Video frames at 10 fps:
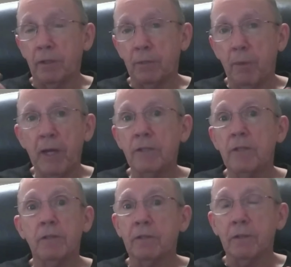The
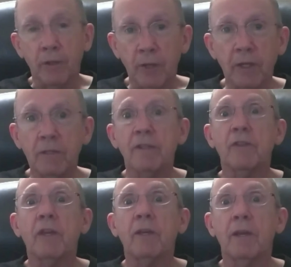spices and the things that
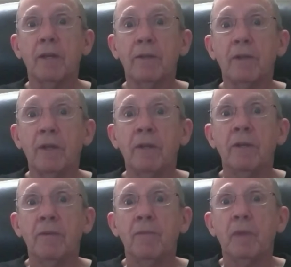they ate
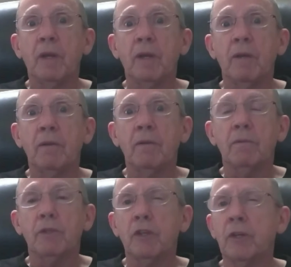
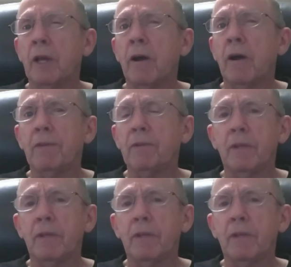stood out.